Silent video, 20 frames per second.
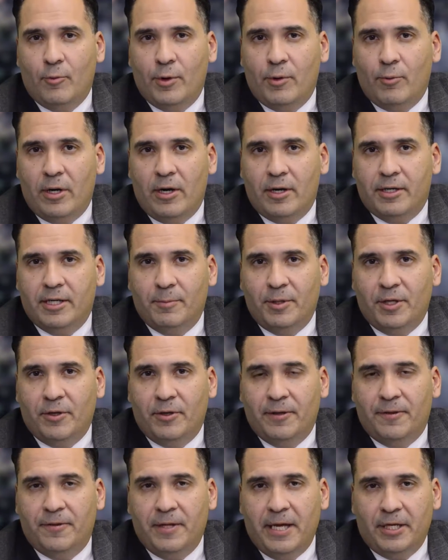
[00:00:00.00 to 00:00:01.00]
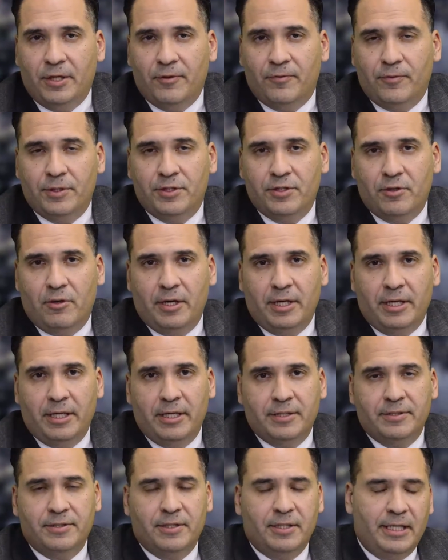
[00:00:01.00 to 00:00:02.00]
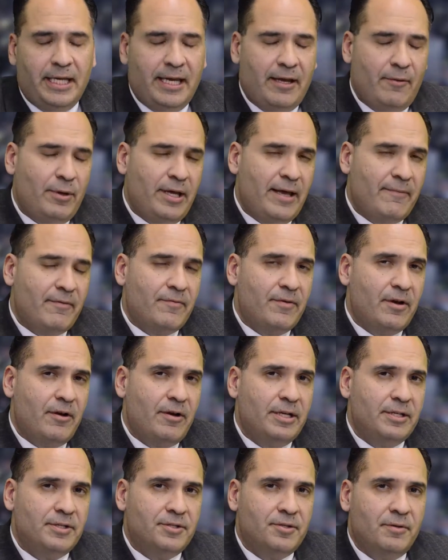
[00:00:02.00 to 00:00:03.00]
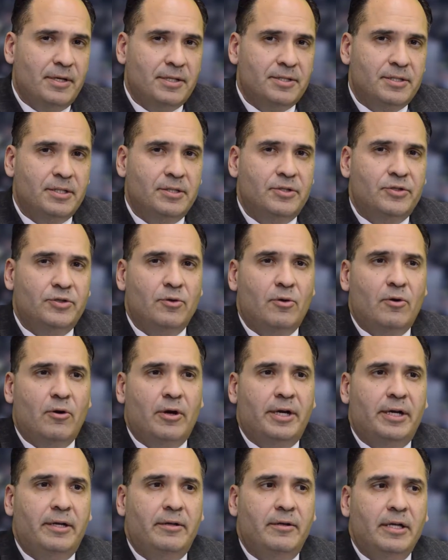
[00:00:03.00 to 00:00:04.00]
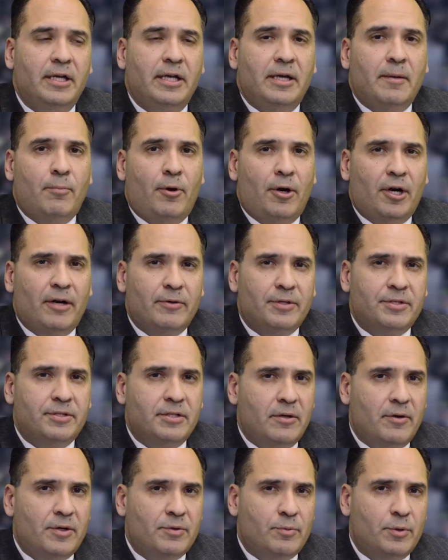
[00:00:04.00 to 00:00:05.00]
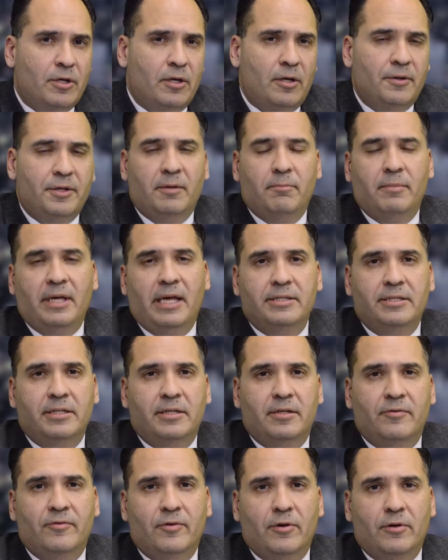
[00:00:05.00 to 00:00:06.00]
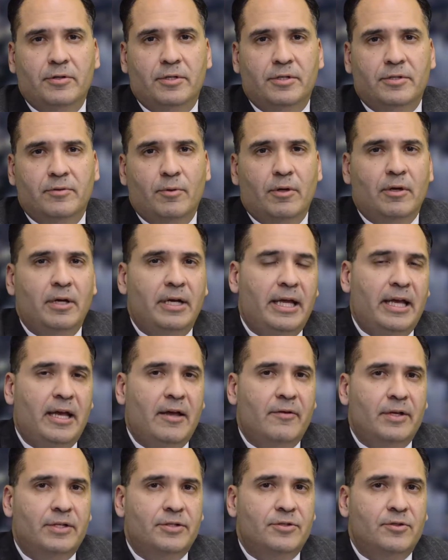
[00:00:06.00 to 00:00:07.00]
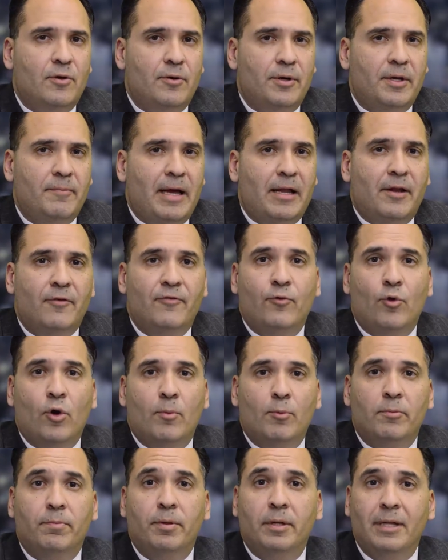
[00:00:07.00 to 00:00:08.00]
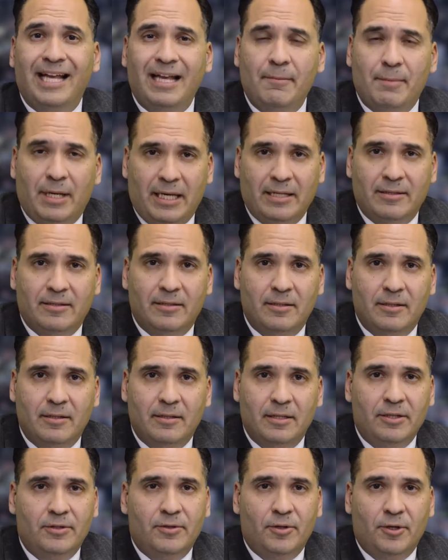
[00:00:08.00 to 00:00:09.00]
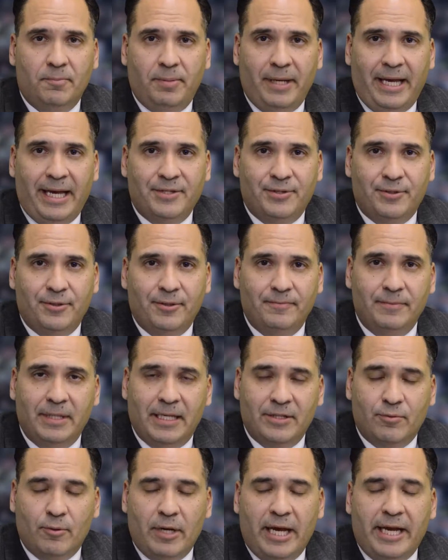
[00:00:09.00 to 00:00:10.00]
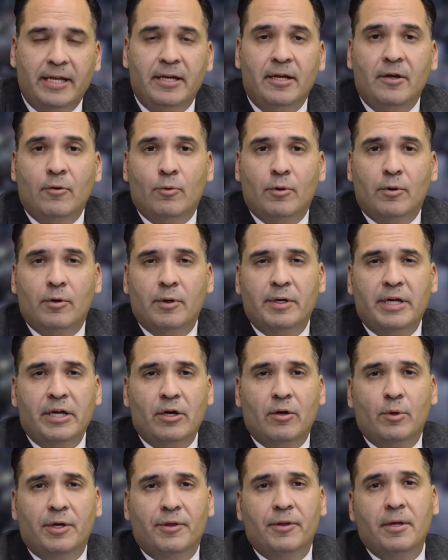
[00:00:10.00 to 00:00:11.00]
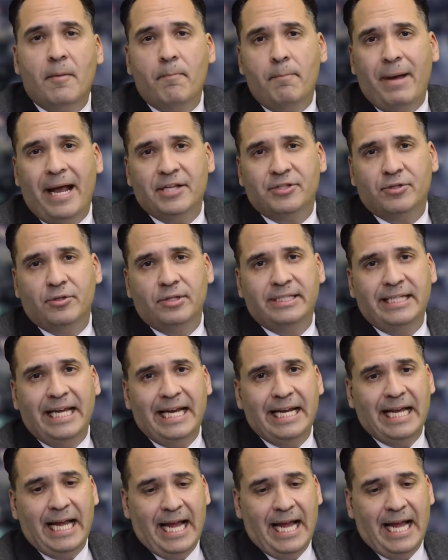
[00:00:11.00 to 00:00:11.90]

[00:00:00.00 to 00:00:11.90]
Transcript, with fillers: we welcome you and thank you for joining us. Today we have a very interesting story. Part of our series we call The Amazing Conversions. We're going to have a story about a former playmate that turned pastor. That's right. We're here with Pastor Daina